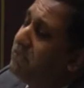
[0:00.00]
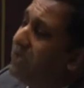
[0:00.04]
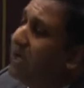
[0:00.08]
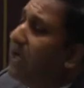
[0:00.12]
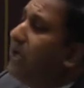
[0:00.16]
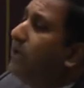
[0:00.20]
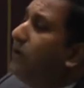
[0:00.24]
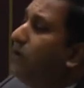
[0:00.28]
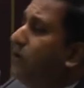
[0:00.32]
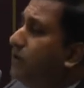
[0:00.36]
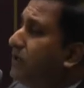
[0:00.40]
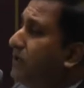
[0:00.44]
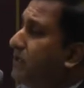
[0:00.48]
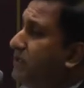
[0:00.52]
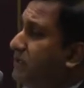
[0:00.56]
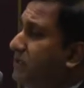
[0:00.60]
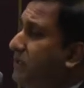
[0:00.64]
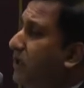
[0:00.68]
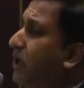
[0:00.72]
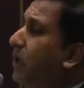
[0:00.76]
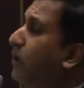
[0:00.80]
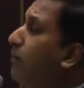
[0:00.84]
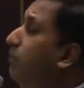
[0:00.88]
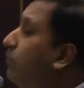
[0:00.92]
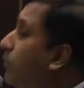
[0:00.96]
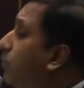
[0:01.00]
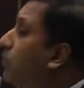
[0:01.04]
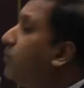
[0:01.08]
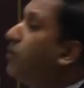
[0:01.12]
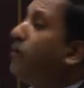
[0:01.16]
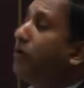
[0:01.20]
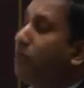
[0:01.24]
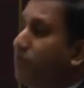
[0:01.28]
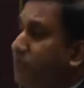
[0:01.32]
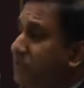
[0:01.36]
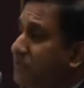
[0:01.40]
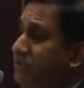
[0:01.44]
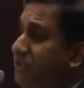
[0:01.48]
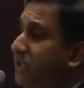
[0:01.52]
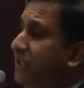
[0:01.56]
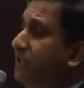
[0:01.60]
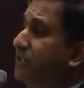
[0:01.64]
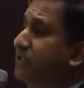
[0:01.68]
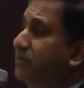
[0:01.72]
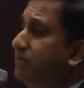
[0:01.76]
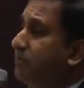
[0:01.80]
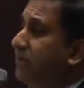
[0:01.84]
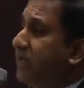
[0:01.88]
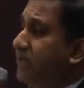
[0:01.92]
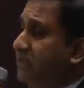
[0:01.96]
dialogue, is more
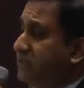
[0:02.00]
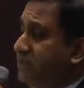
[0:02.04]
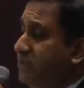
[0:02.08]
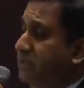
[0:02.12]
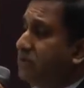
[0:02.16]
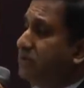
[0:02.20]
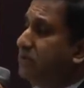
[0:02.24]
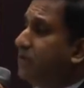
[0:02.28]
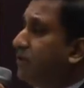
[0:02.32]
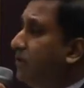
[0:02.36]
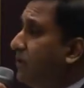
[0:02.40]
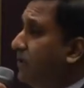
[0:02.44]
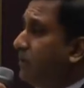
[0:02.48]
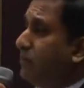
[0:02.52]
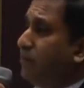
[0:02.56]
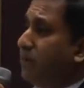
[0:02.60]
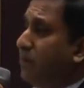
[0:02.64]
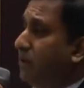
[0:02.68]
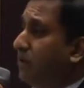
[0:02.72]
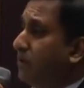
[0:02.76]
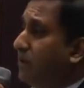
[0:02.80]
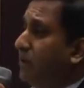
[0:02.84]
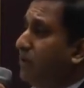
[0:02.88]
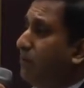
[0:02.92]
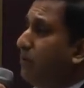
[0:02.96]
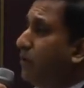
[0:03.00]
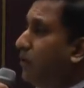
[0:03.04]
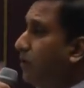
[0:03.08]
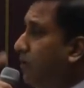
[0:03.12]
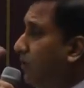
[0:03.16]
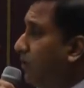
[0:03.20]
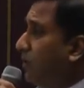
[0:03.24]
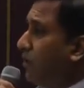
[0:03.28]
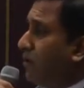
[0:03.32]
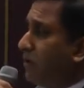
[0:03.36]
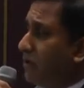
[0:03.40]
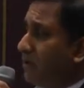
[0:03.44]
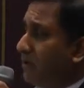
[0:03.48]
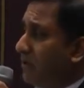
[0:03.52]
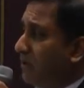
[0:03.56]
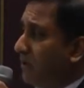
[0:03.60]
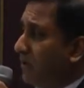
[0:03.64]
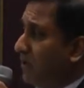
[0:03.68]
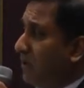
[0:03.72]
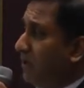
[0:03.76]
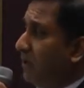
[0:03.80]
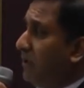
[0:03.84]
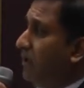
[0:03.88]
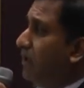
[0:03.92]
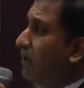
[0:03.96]
conversation-based. It's not about a monologue.
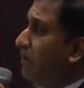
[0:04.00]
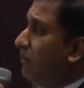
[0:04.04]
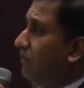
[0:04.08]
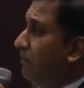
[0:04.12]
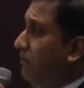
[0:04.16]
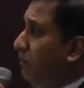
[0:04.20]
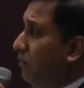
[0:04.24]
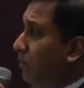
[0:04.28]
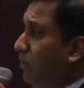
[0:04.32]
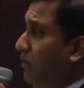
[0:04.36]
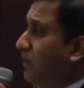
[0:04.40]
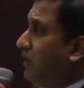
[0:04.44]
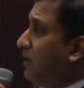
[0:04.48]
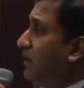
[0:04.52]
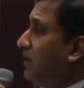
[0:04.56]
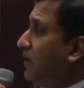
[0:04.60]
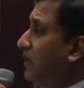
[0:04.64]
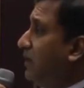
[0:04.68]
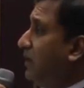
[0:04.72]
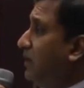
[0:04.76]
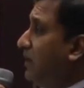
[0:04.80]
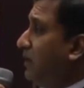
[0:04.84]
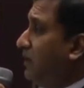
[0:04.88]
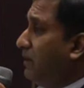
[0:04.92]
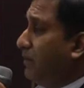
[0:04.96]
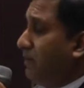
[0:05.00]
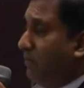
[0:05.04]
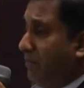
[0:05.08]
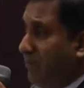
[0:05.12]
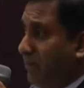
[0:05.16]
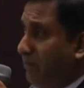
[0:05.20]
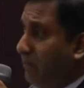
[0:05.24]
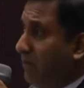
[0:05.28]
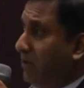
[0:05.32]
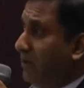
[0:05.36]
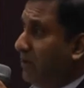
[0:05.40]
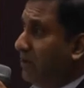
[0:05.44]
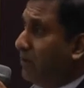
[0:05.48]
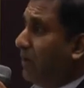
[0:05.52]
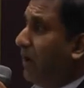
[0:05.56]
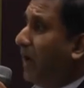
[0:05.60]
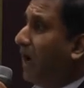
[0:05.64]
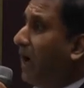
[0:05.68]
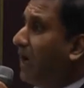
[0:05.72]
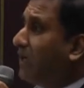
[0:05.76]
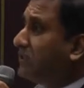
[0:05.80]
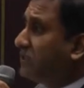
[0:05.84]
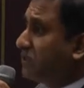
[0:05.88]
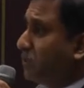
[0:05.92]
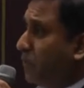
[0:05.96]
We want uh, people to
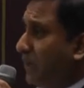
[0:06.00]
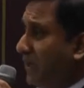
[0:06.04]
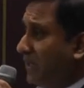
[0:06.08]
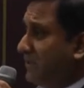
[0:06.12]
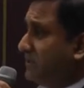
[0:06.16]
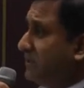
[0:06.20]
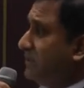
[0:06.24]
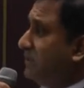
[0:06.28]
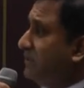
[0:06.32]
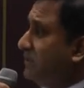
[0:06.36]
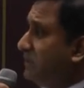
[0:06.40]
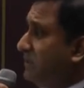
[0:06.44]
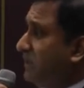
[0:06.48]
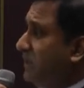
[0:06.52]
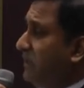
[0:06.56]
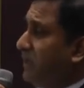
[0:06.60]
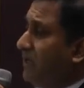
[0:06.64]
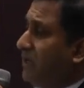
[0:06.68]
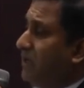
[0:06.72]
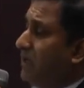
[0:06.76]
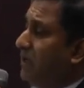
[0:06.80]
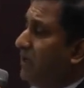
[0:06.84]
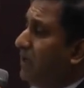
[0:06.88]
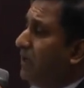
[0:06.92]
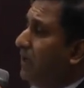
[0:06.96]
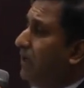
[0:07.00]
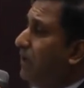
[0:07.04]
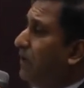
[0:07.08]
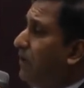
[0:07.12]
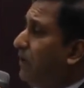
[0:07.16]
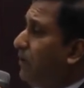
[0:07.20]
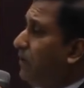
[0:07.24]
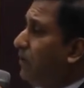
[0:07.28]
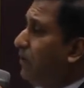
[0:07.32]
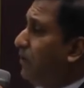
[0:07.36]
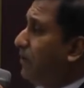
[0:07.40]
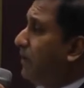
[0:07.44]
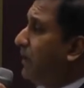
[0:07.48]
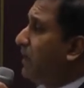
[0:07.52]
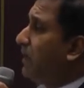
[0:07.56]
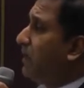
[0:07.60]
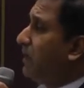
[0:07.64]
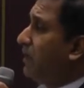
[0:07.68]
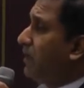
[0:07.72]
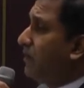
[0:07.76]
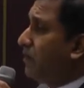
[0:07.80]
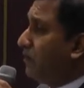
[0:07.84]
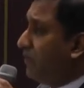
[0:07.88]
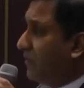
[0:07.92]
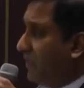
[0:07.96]
ask questions that are
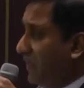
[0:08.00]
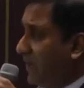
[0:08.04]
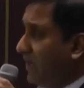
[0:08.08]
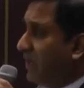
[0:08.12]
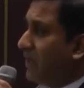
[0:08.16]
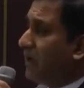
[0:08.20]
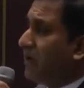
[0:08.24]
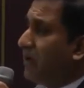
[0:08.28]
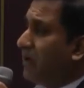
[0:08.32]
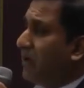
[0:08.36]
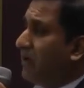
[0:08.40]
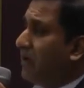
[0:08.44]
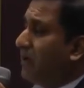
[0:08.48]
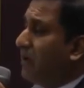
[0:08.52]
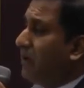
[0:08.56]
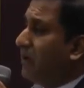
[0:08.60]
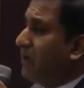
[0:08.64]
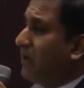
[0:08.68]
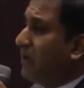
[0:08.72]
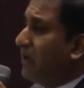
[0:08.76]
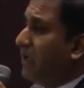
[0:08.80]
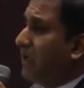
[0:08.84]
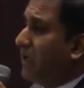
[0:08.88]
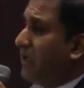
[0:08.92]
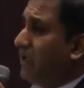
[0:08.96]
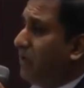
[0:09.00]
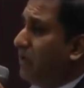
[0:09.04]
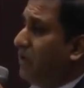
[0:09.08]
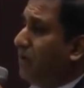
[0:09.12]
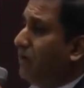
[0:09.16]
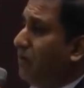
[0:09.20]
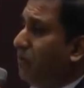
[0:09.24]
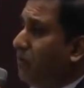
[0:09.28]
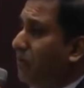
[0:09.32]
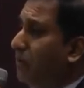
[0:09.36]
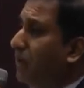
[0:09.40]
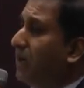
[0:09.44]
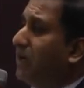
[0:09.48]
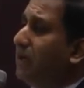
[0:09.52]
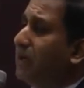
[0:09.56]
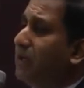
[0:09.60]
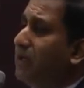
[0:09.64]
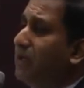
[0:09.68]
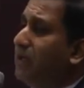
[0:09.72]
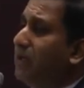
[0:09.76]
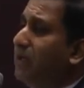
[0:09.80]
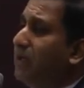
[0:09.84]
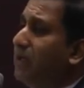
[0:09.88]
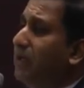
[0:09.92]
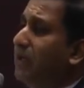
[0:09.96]
topical to their uh, area of
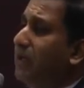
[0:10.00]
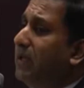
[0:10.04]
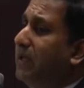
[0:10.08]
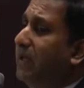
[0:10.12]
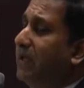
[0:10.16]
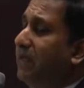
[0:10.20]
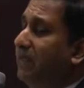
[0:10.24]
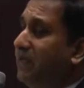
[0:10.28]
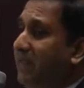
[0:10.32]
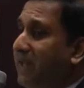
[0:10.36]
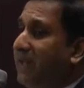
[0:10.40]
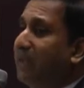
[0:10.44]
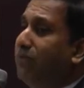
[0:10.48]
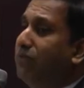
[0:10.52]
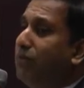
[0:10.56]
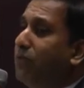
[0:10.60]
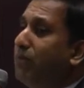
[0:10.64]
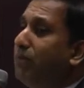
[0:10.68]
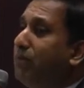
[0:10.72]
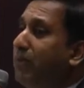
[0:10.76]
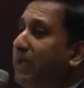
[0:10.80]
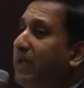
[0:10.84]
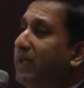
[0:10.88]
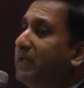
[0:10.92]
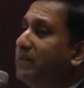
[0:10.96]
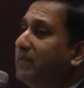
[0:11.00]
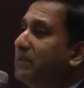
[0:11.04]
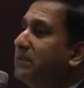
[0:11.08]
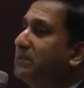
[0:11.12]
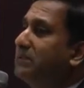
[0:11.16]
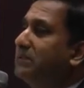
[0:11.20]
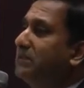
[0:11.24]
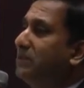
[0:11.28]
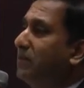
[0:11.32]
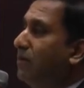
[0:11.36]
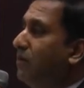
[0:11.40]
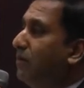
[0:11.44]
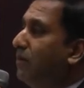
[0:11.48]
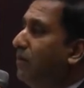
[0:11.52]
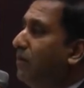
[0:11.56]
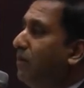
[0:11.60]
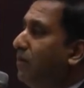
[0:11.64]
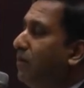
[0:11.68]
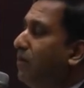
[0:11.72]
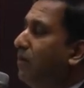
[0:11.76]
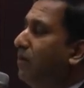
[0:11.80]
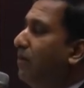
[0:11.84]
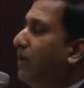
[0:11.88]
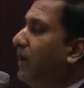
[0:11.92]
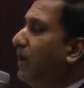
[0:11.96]
work, and that would make this
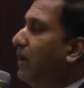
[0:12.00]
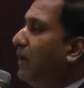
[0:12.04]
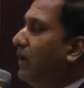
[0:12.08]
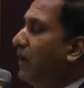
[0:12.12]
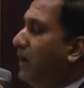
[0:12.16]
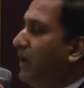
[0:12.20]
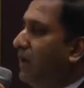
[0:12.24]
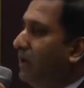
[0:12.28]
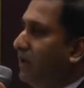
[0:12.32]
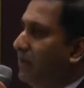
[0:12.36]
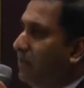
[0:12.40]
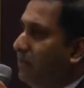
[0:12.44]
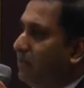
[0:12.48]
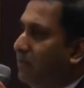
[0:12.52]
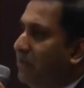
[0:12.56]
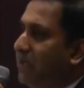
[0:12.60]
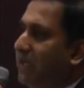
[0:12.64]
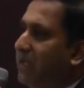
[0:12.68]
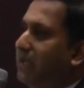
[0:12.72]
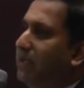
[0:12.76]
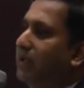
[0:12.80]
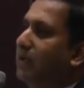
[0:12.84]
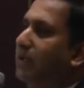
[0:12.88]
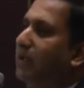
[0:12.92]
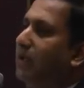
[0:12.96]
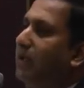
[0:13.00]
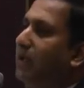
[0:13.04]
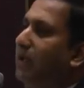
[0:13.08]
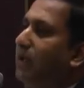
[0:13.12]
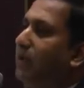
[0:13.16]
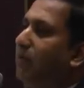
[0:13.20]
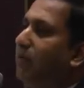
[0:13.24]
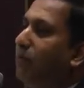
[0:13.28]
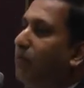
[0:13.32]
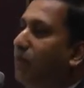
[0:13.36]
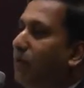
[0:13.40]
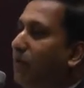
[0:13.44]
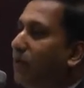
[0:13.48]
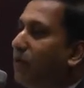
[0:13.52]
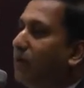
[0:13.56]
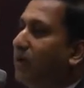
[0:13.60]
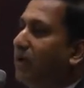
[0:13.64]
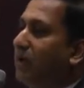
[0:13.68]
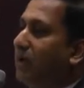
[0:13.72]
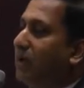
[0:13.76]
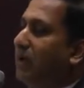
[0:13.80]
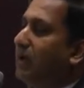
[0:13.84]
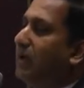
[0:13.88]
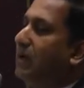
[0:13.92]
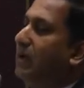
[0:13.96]
whole uh, debate
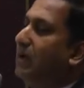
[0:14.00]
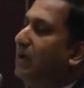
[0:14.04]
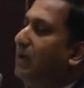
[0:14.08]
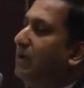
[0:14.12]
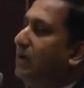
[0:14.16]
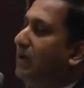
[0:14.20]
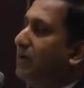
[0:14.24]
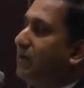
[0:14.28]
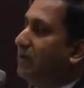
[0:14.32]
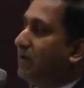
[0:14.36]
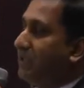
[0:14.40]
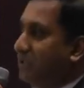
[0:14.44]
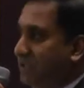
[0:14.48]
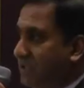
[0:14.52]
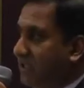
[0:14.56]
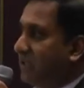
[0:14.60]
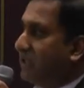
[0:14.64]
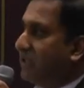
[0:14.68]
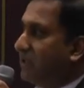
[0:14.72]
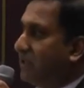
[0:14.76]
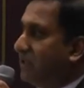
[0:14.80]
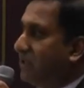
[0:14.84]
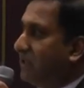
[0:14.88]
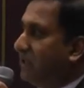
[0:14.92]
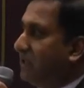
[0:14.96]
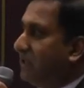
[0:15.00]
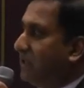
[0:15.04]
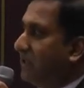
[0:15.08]
more uh, richer,